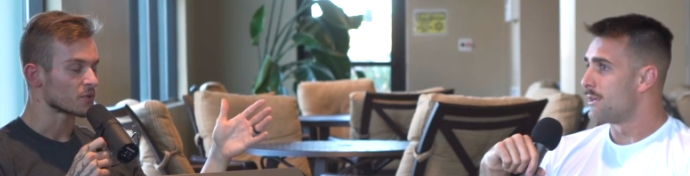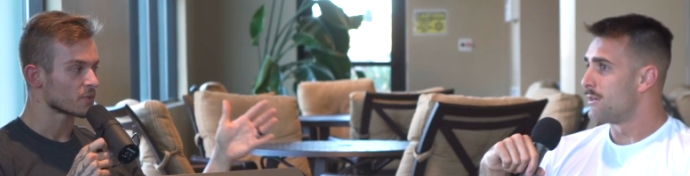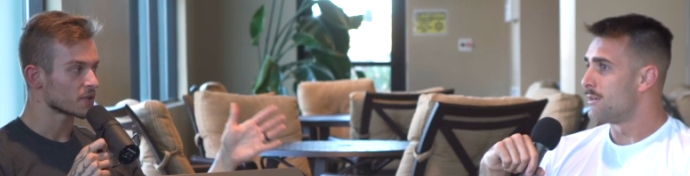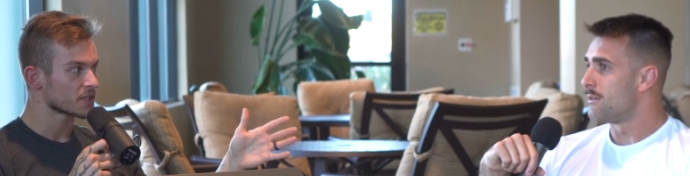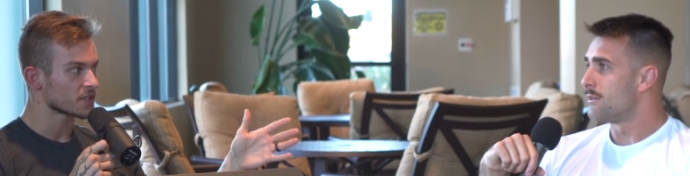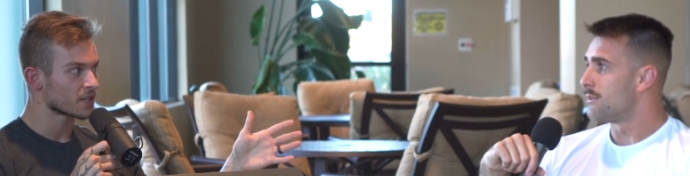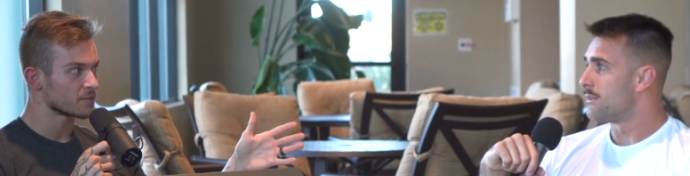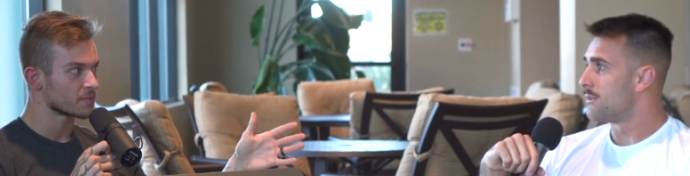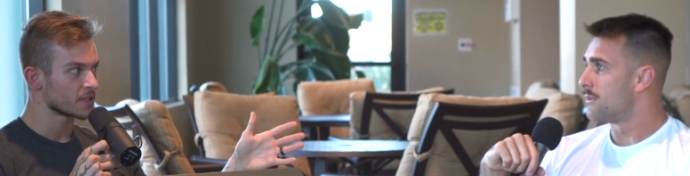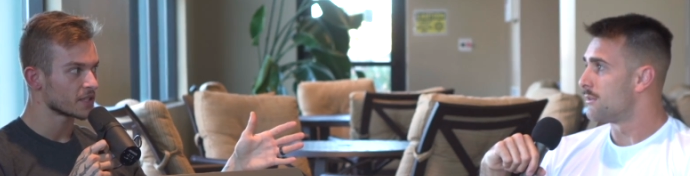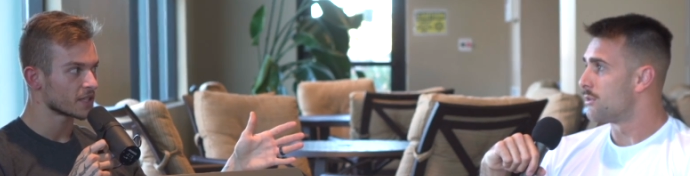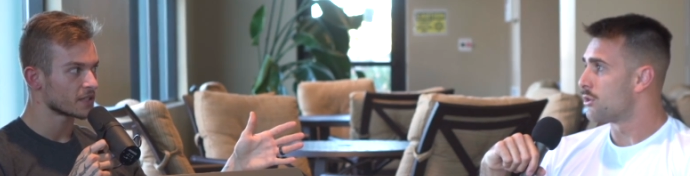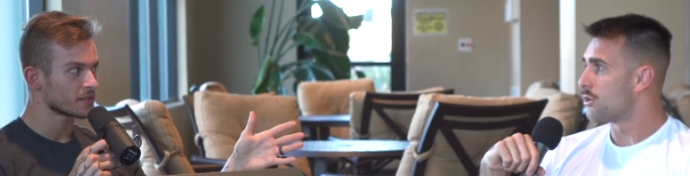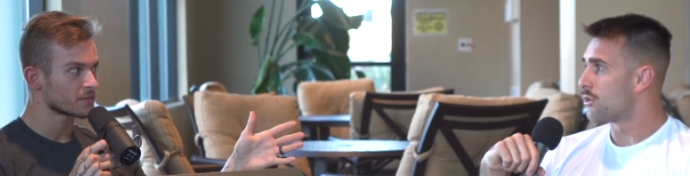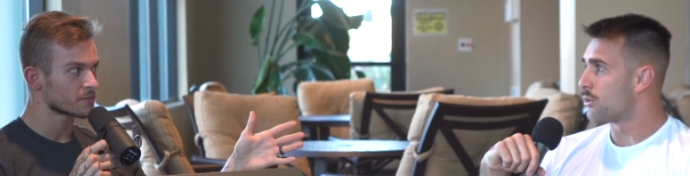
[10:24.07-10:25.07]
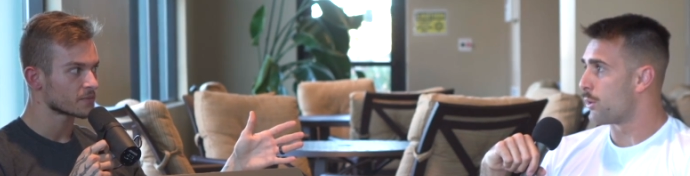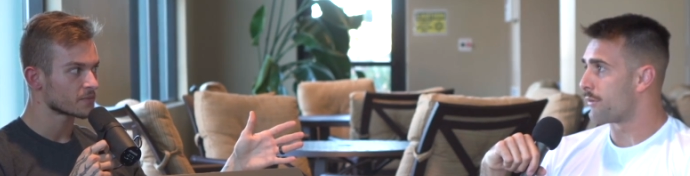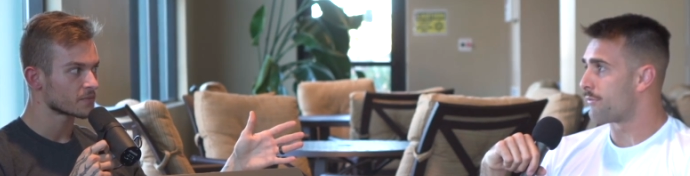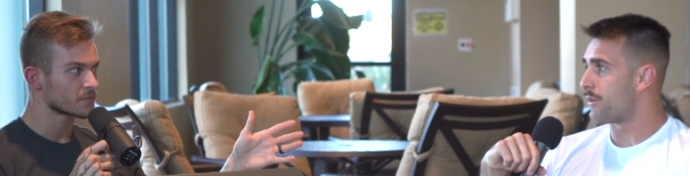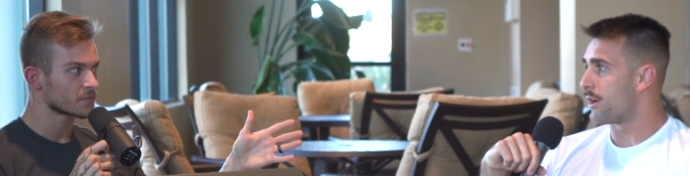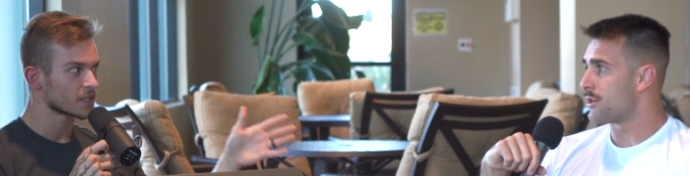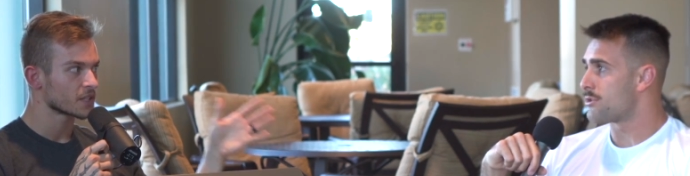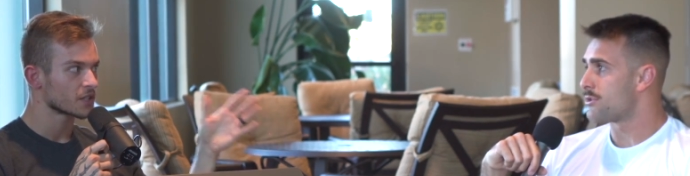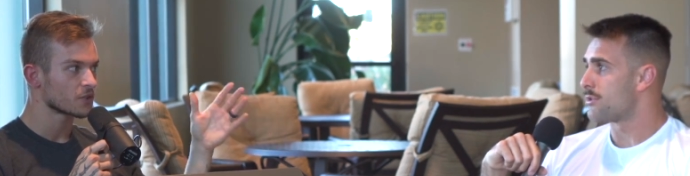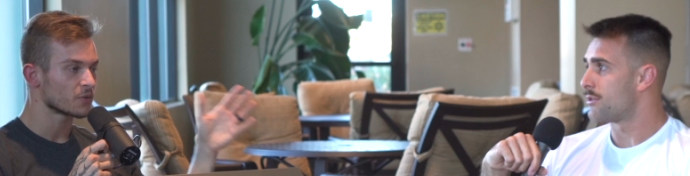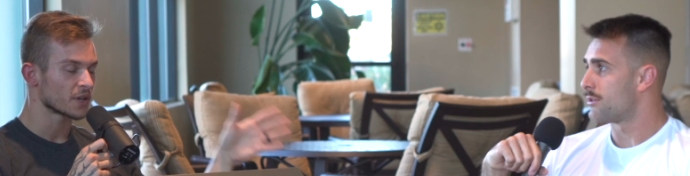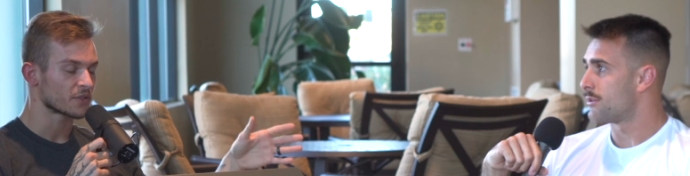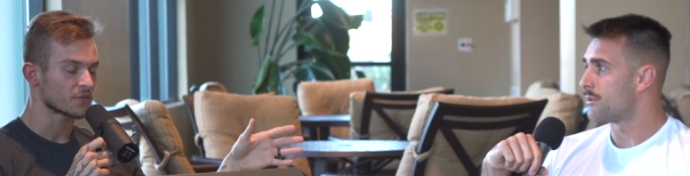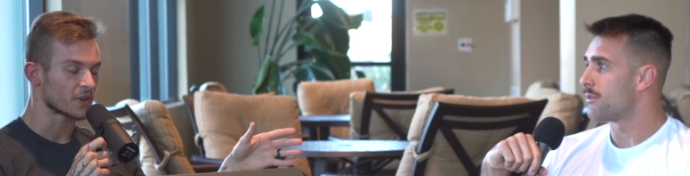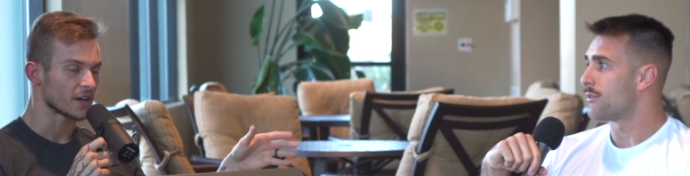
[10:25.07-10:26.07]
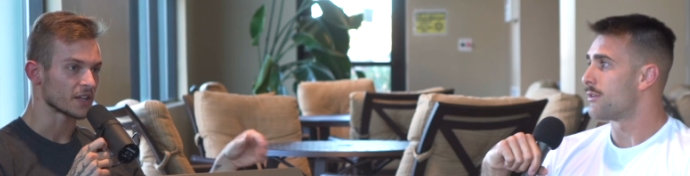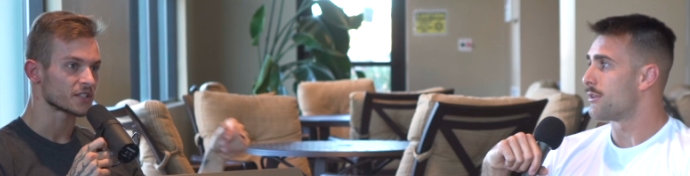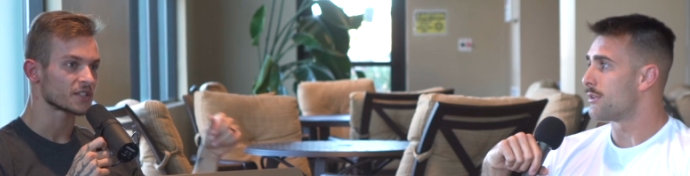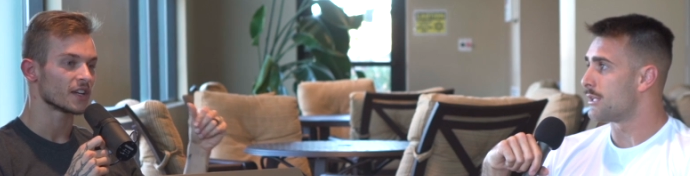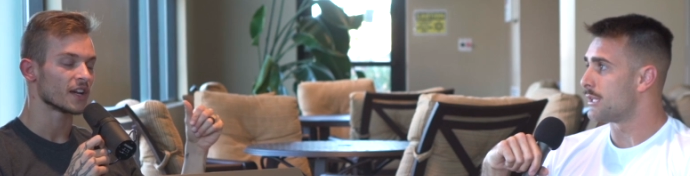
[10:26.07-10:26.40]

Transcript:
Speaker 1: what's the company again? Quick Fresh. Quick Fresh.